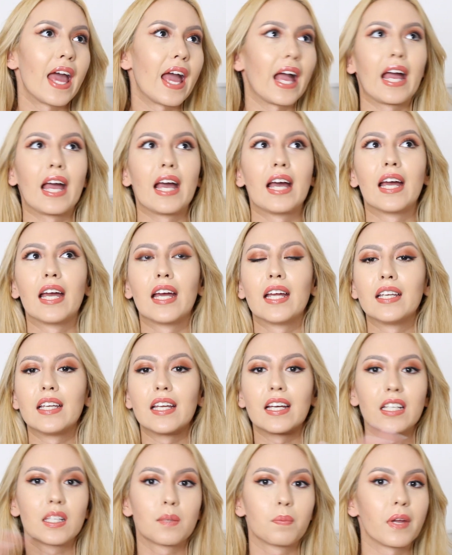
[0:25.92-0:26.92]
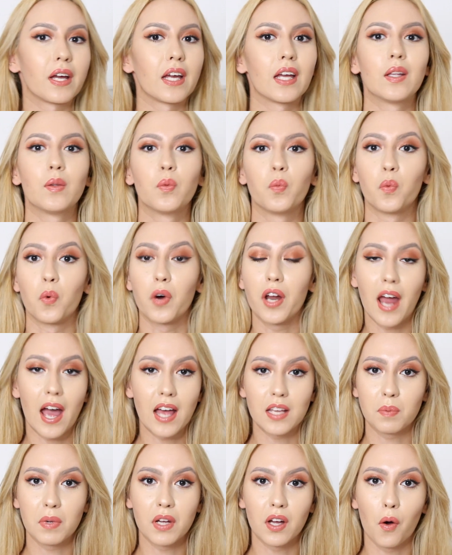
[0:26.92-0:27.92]
and explain what
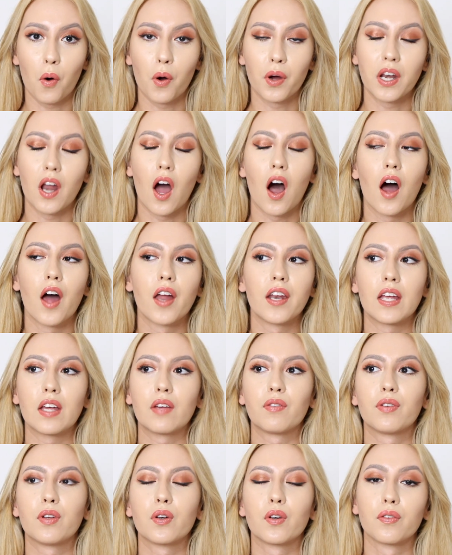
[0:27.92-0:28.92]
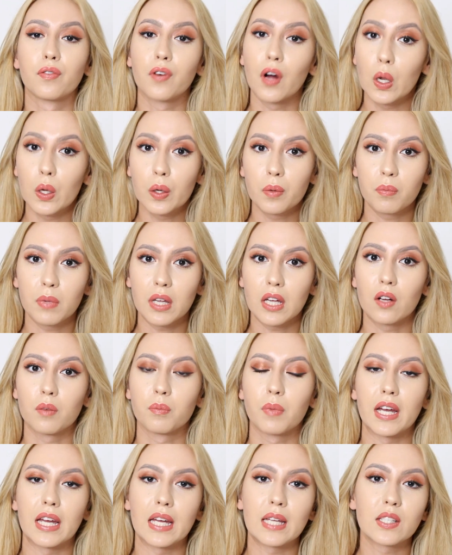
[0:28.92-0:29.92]
has been going on. If you're following me on
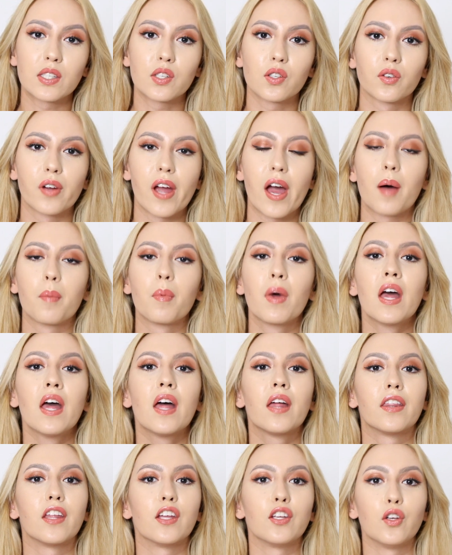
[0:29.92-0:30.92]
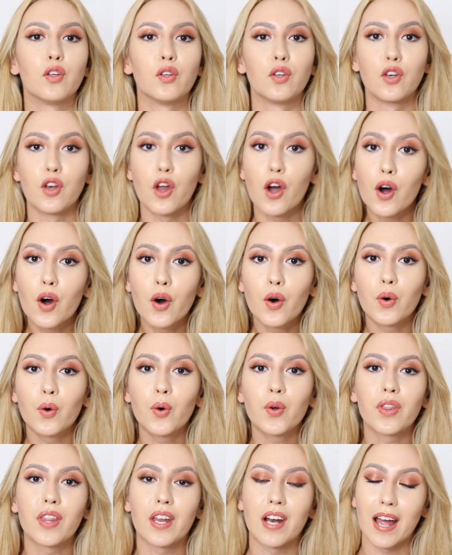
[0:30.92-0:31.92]
my Instagram, then you
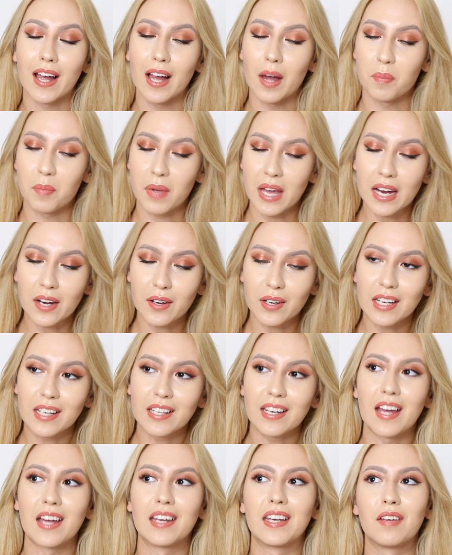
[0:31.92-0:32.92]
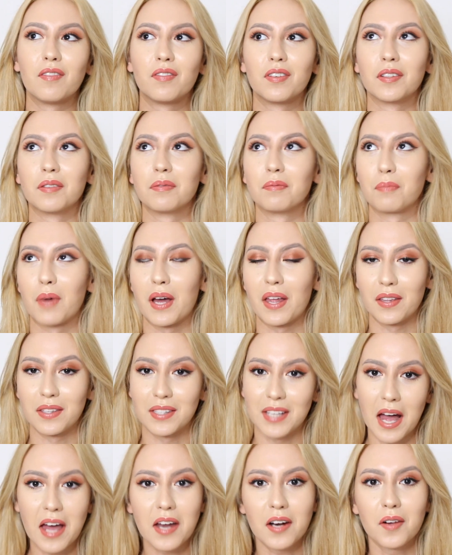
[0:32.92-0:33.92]
know that I got married and even by the
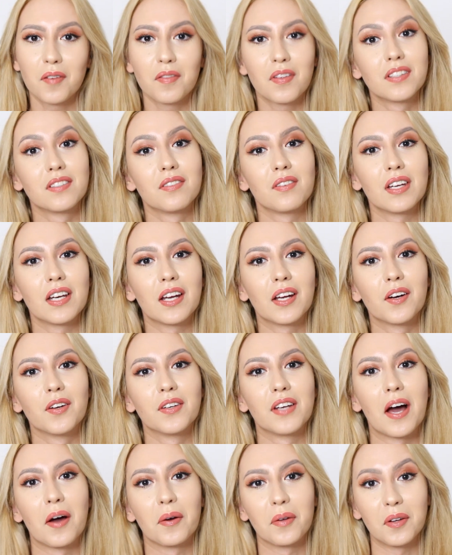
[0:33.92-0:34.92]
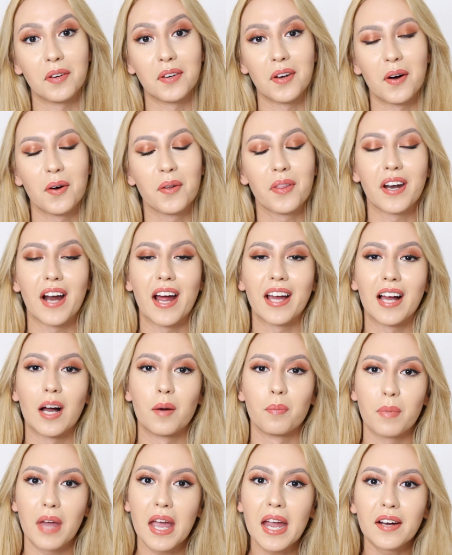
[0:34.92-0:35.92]
title of this video, now you know that I
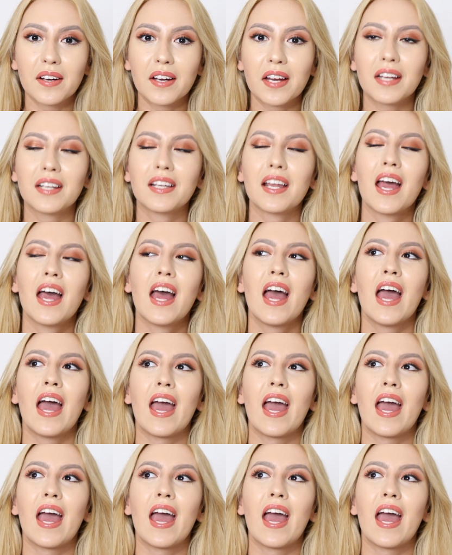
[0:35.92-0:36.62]
got married.